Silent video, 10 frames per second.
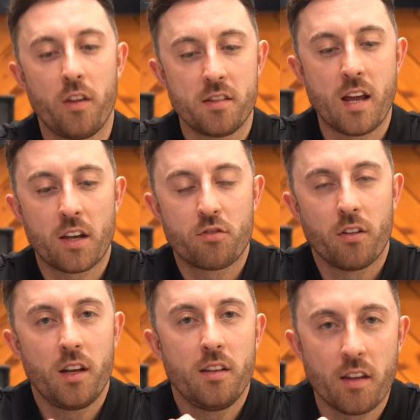this next
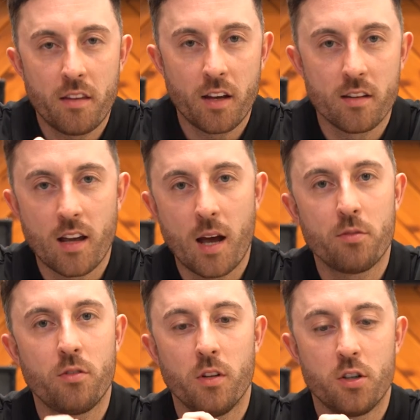release I think has
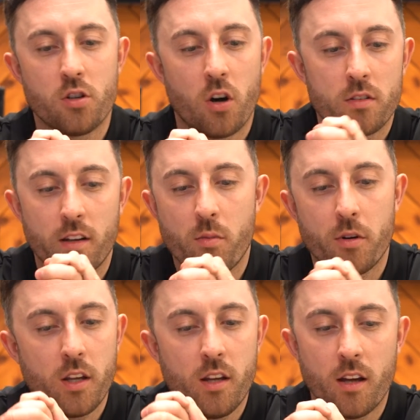absolutely shocked
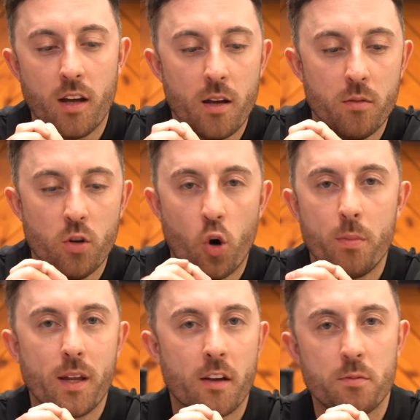everybody.
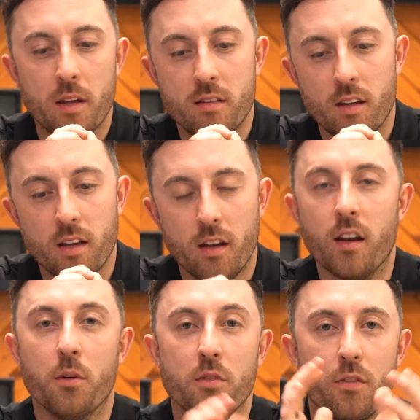Nobody expected
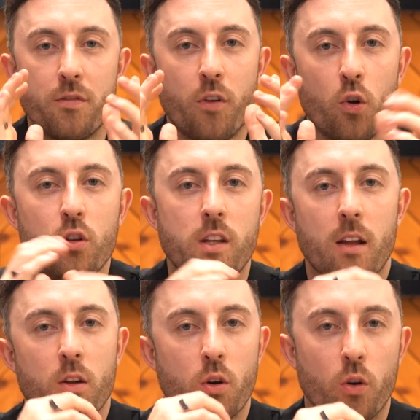it. It was a full
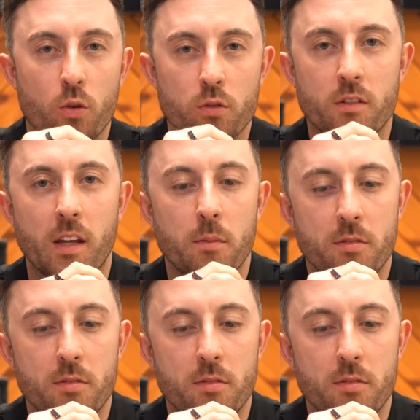yellow gold deep